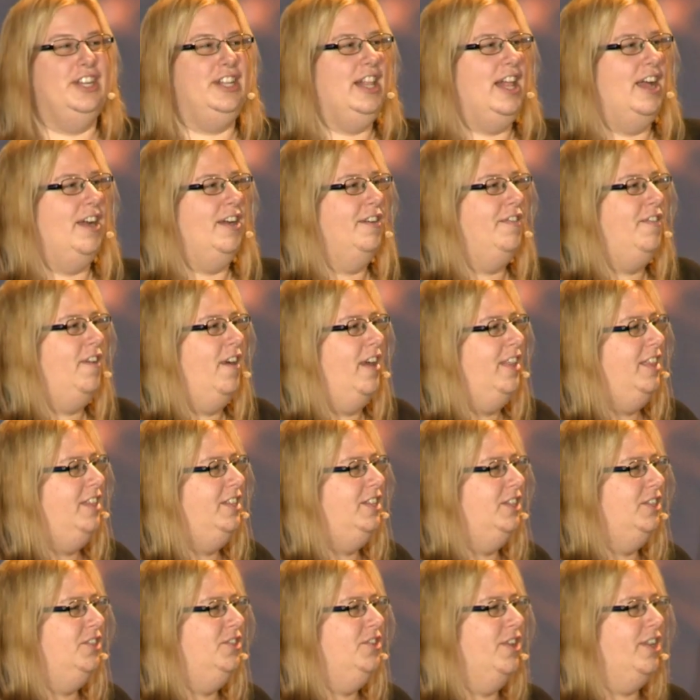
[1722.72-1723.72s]
clarify,
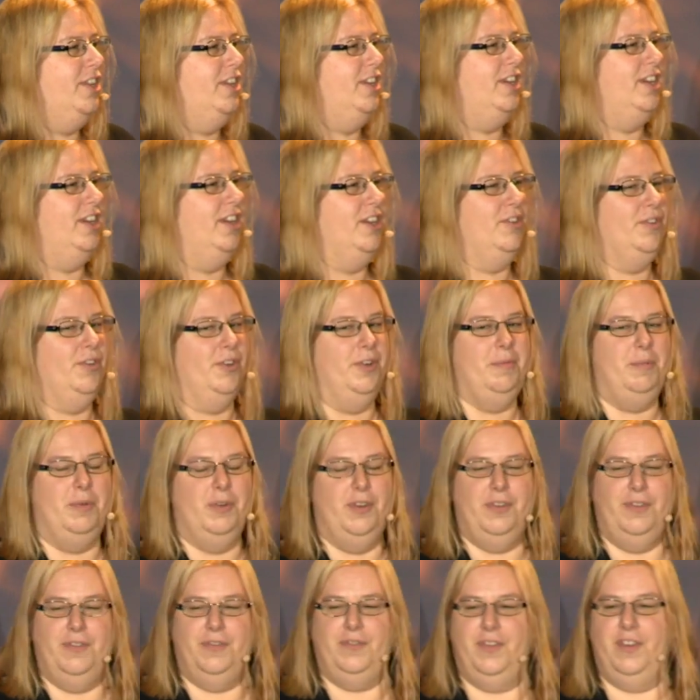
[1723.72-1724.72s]
this is not a, a group
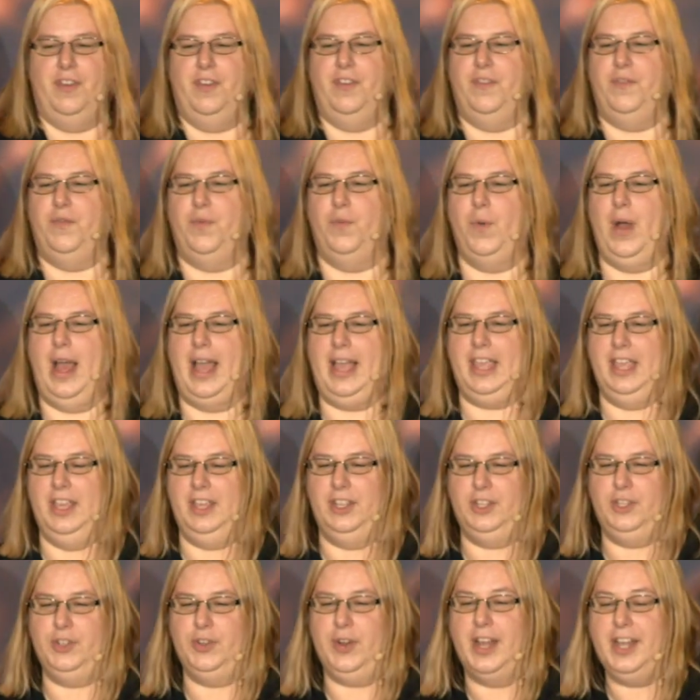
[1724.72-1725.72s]
of, of, wacky
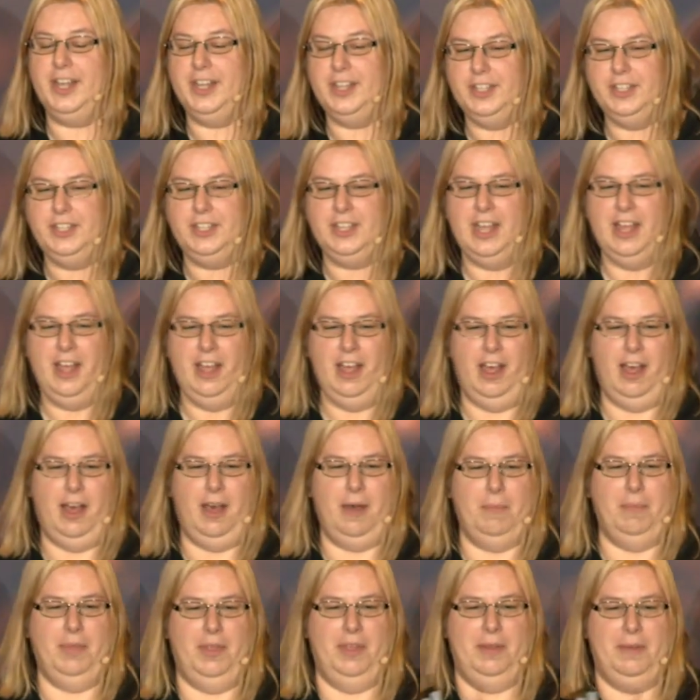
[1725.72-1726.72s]
Australians.
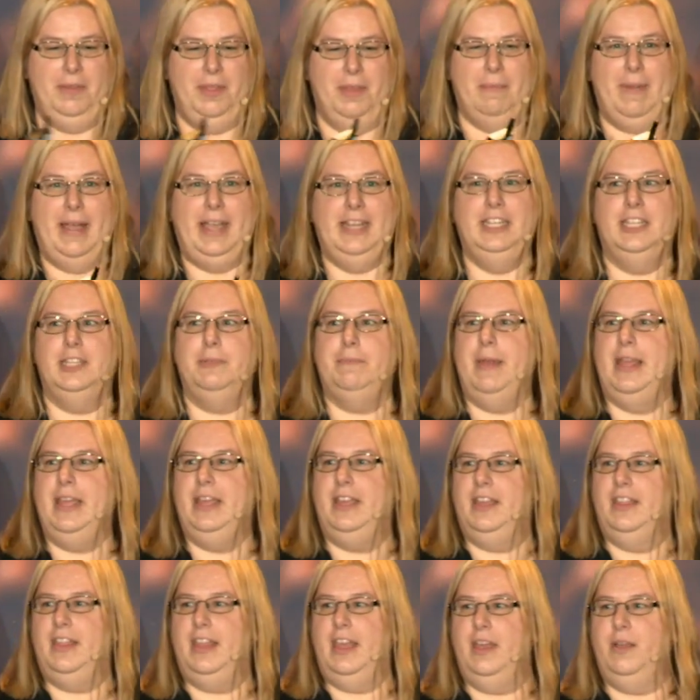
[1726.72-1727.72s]
Um, the, the, main
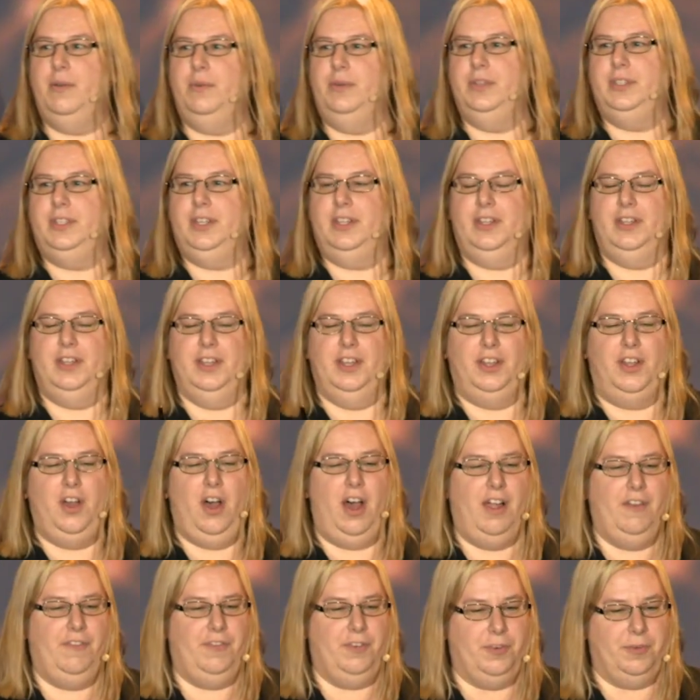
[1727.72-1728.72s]
speaker there was a, a
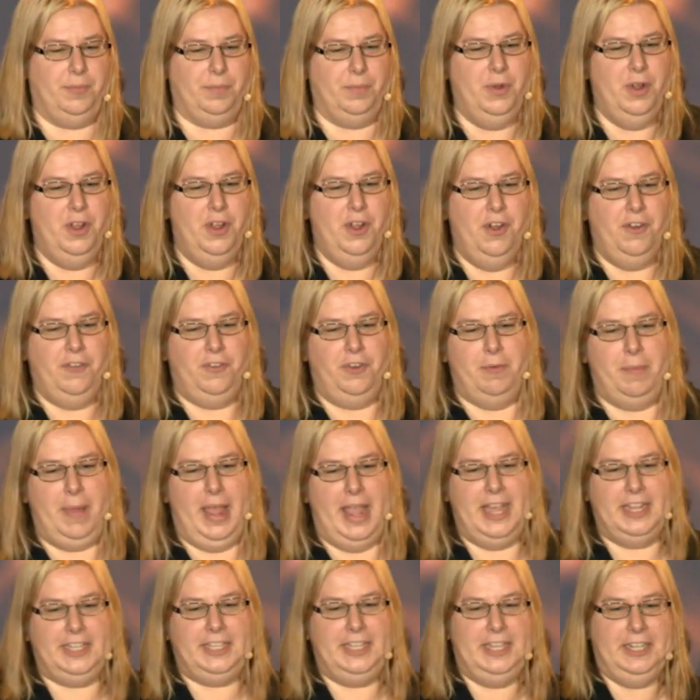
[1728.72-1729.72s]
guy from, from
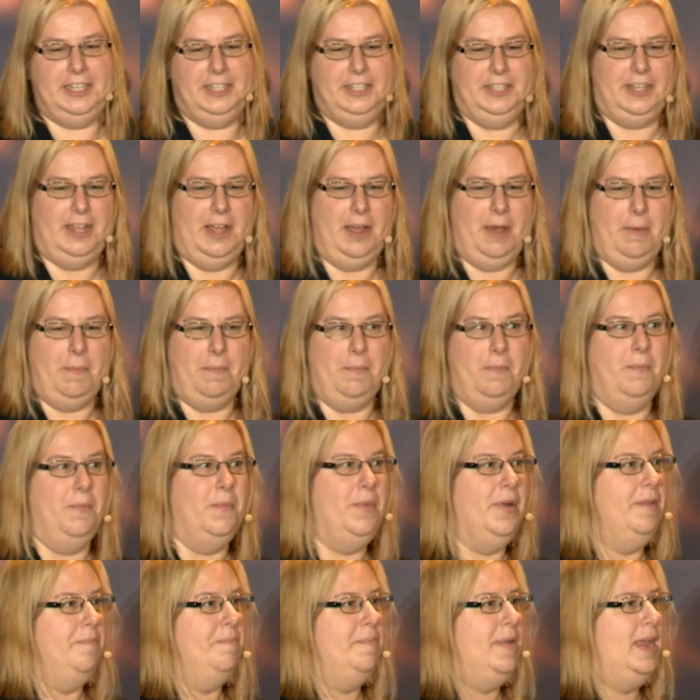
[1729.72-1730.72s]
Essex. Um,
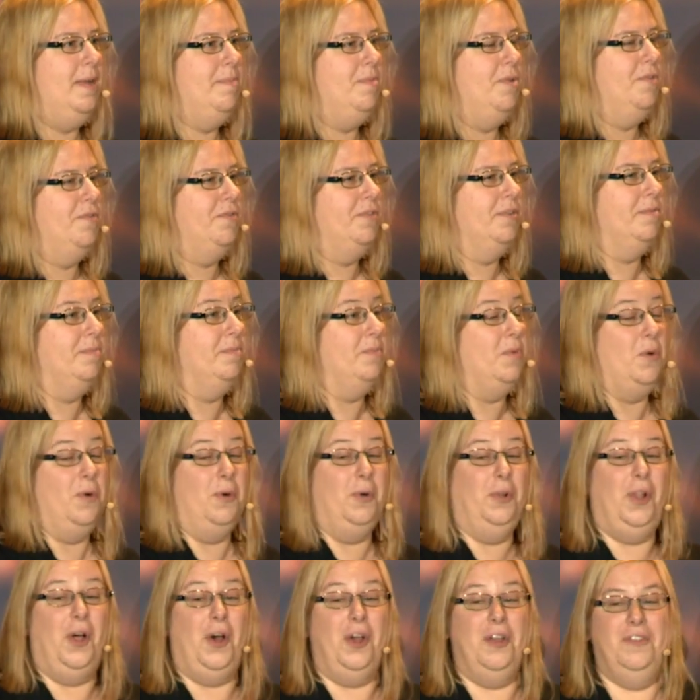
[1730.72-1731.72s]
we had people from
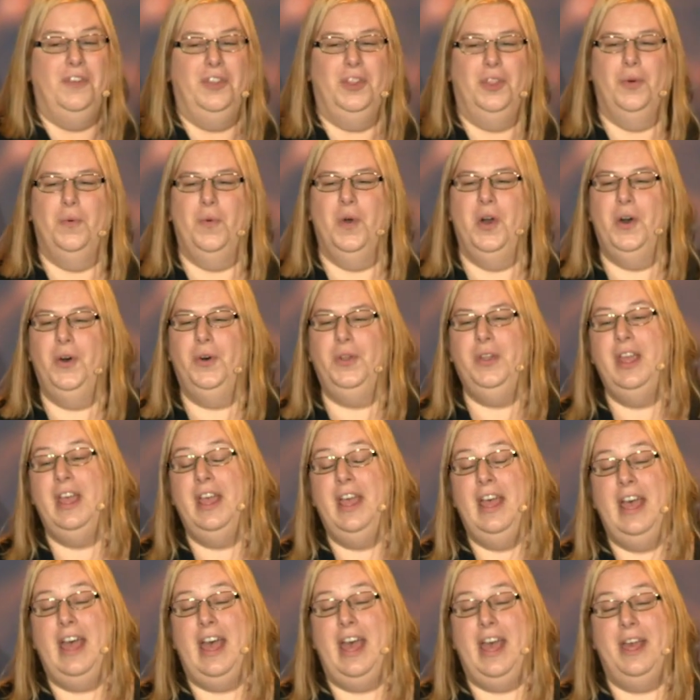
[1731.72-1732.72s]
all over the world
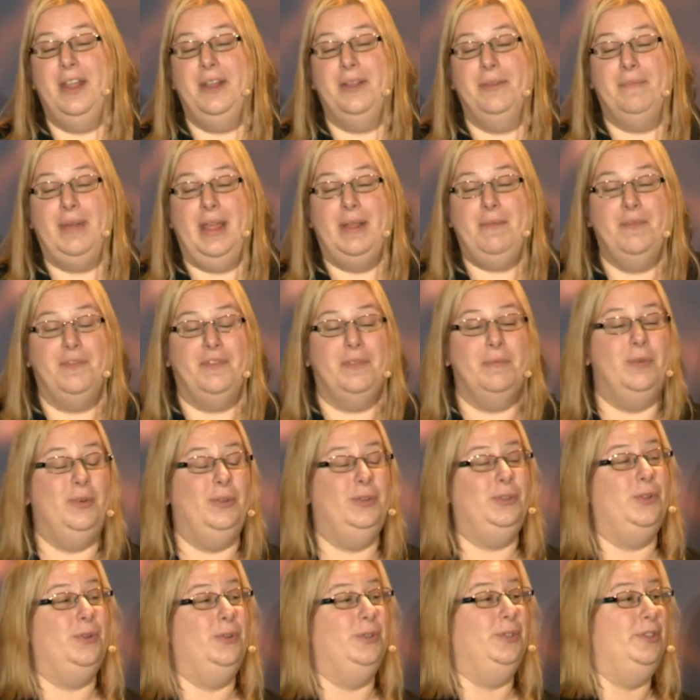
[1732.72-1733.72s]
and people from
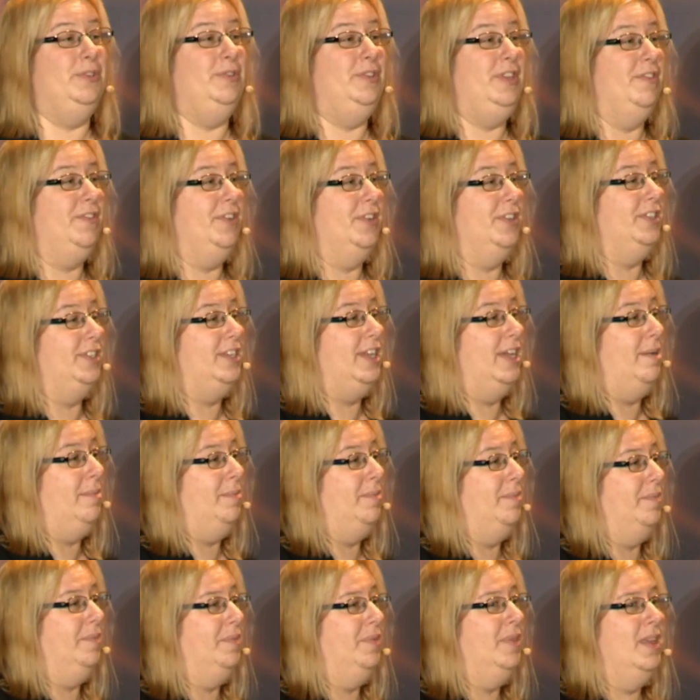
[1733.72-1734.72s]
all sorts of different
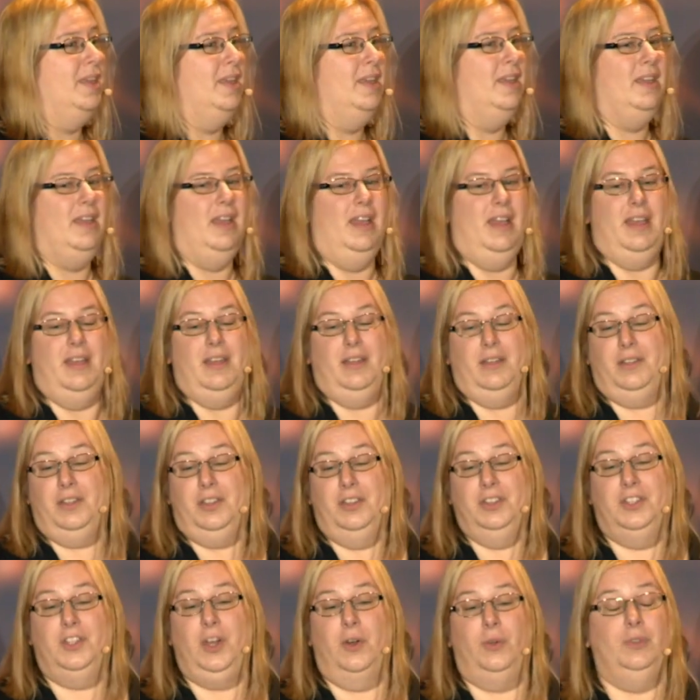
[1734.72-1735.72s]
um, uh,
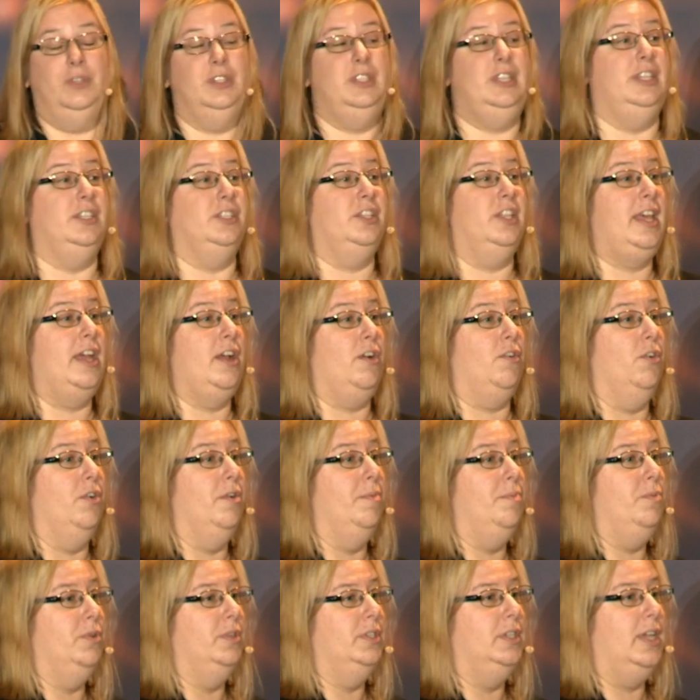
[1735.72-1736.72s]
consultancies. So that
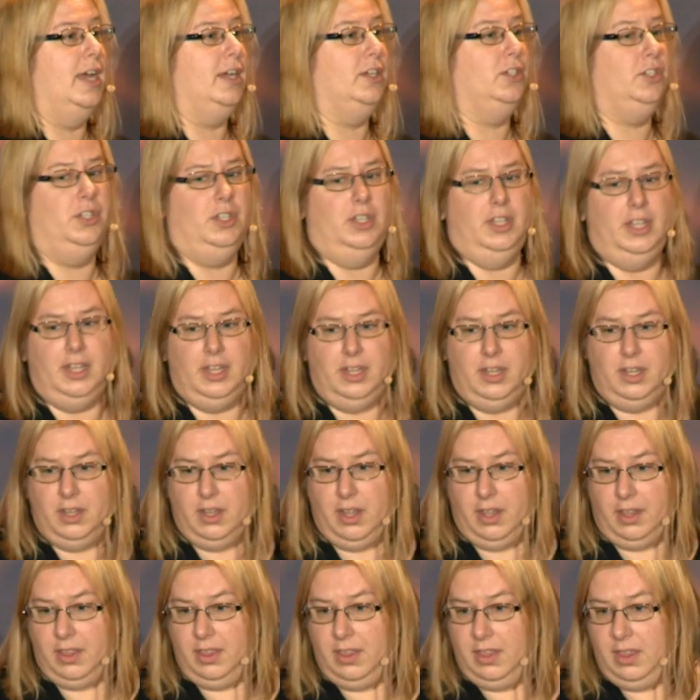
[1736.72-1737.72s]
group was actually,
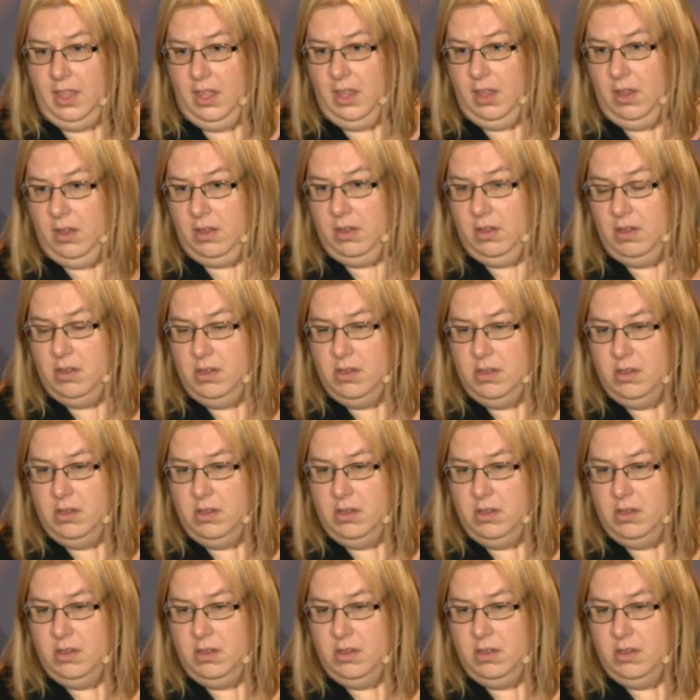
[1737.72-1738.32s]
I think,